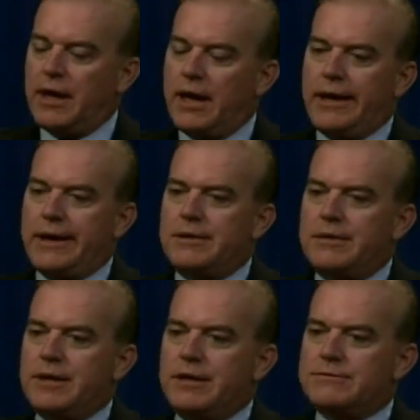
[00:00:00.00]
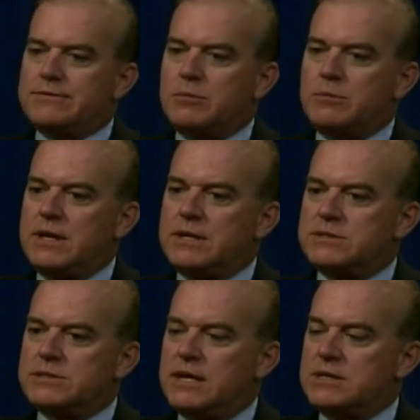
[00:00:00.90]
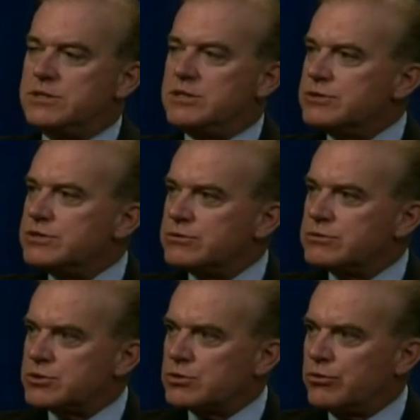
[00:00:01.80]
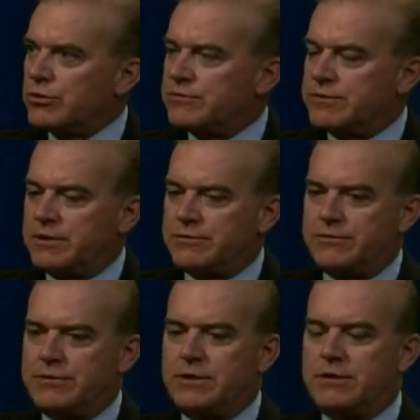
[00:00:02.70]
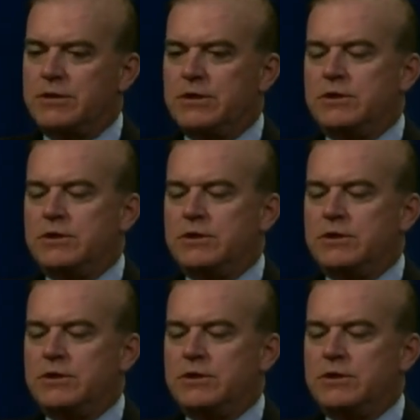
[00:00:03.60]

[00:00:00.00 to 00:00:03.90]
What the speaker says: And if someone has an injury to their shoulder, if they're